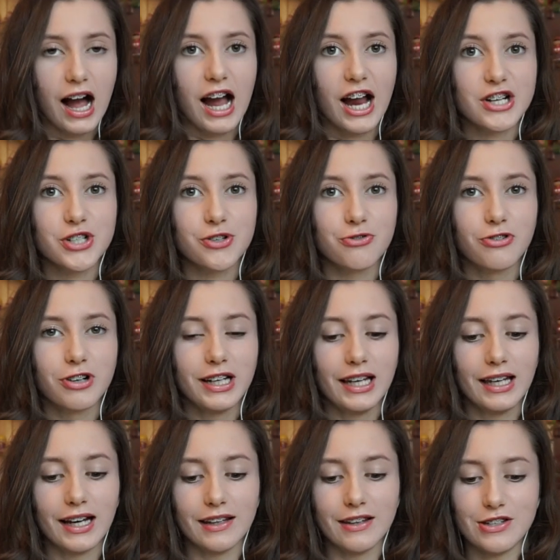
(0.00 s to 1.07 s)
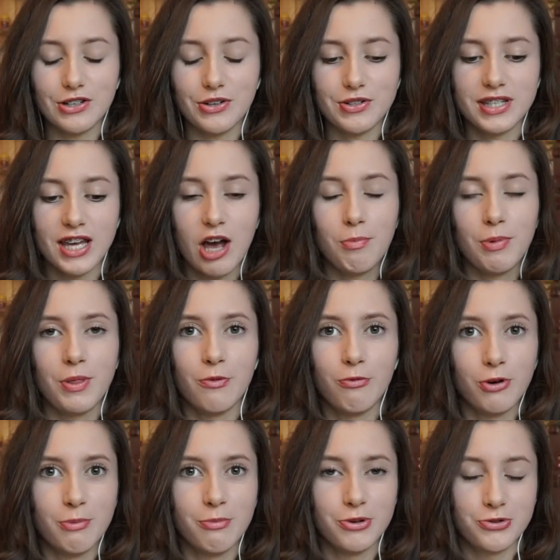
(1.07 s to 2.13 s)
I actually really like this old setup in the
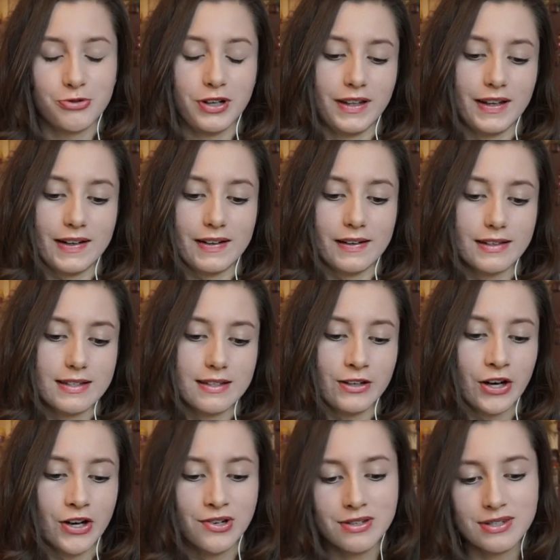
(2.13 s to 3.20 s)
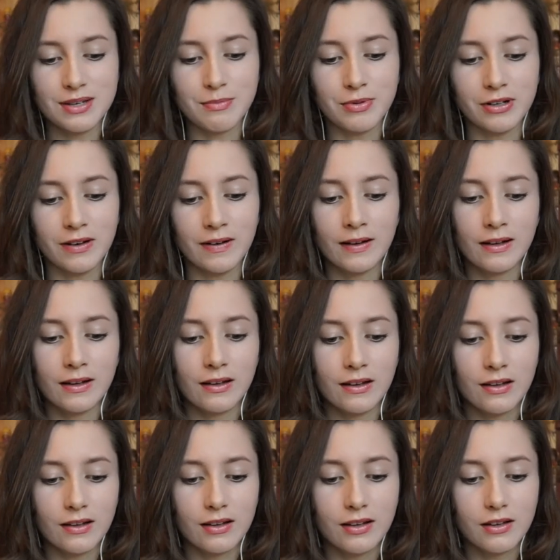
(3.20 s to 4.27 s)
room, it's really nice and cosy, but
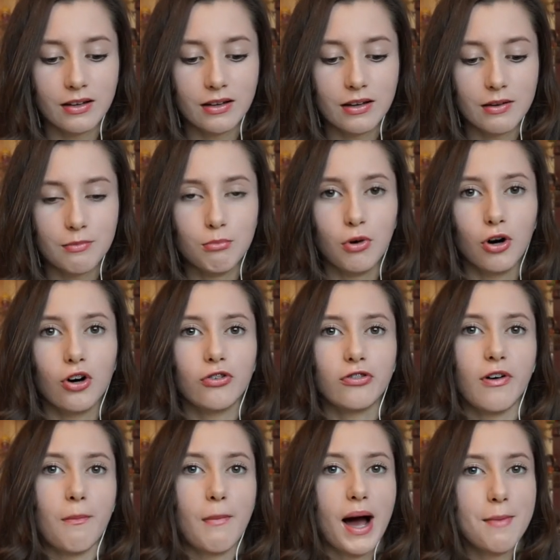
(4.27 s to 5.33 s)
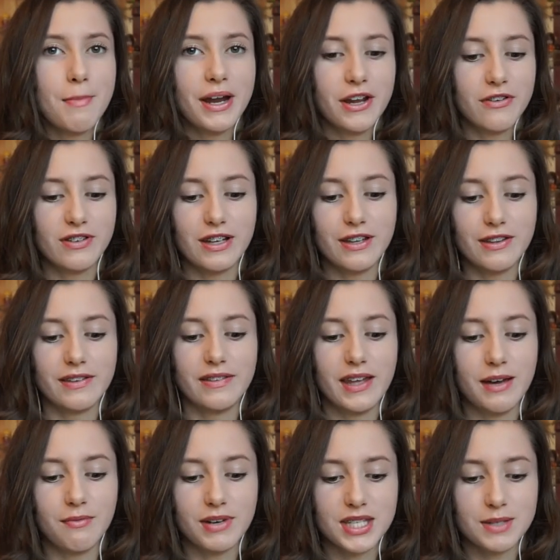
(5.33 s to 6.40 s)
more for my benefit than
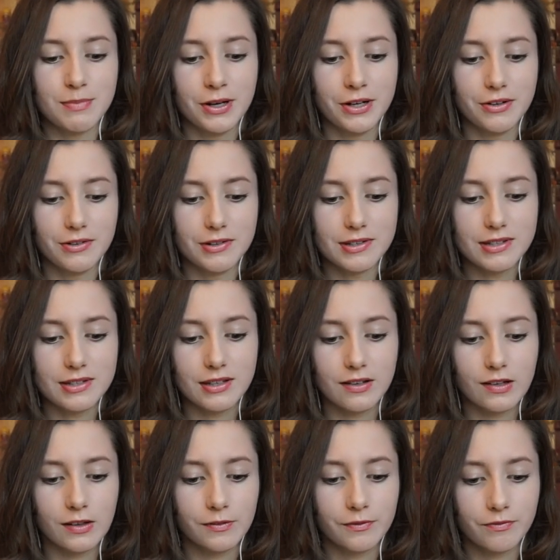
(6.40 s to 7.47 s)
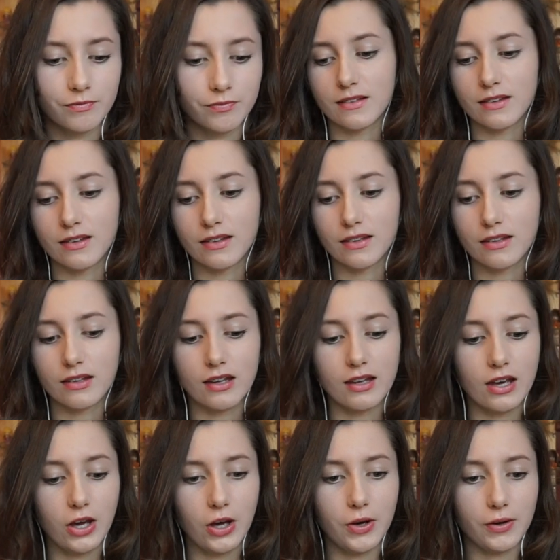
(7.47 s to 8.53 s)
them, I suppose.
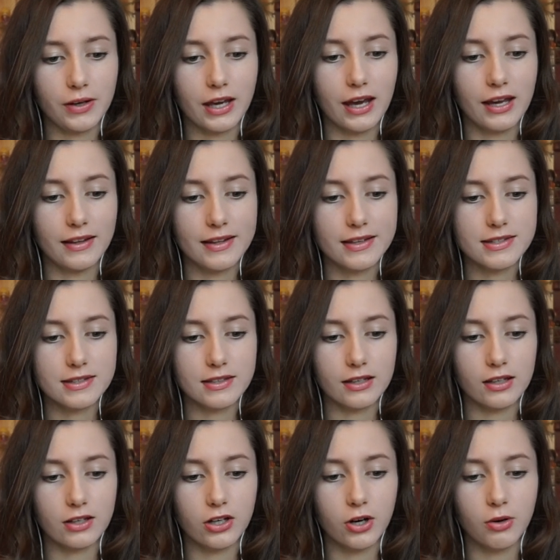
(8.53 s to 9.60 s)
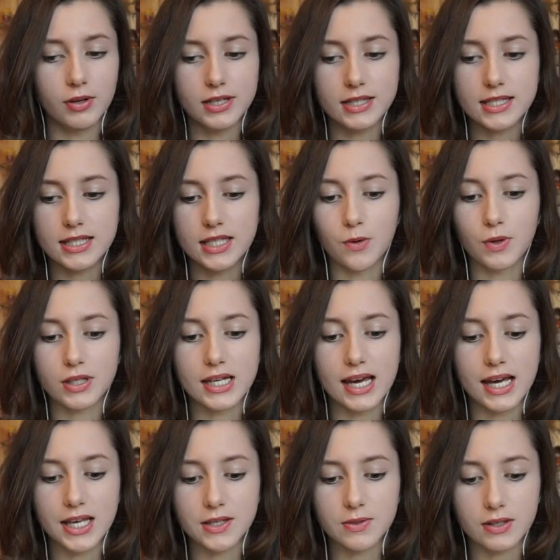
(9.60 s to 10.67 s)
Okay, let's go and see what
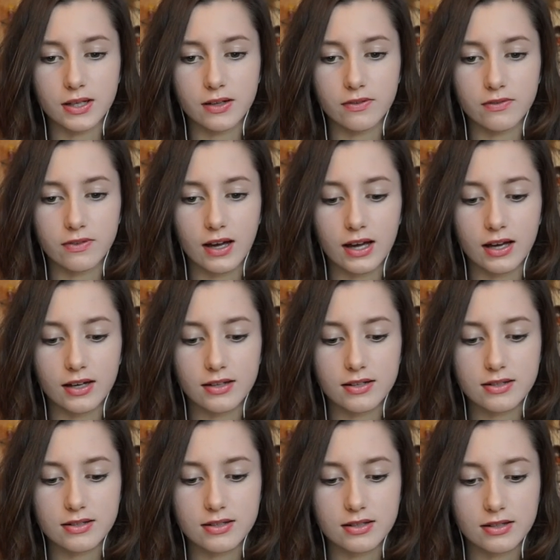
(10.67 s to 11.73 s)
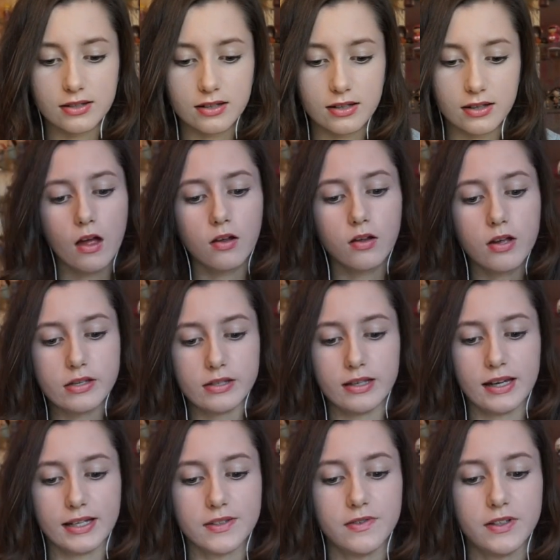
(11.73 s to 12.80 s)
else we can find. So
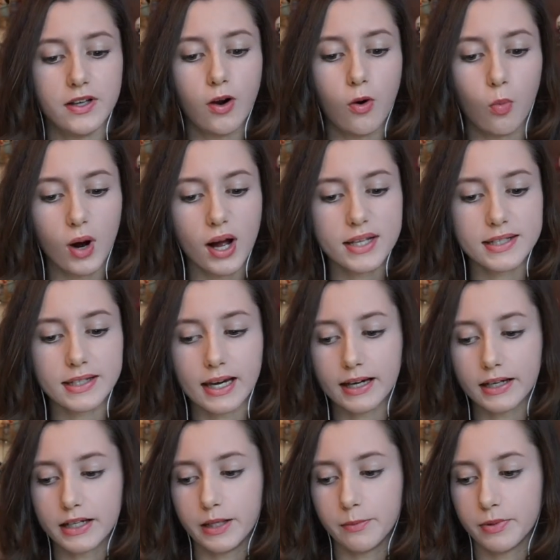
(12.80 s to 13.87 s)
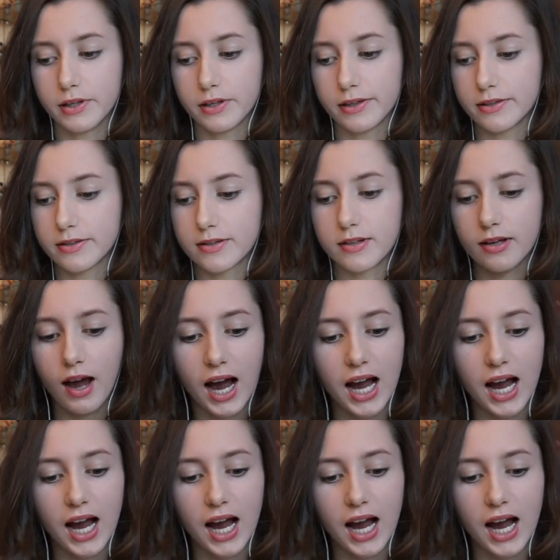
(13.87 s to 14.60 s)
next video, where to get guinea pigs.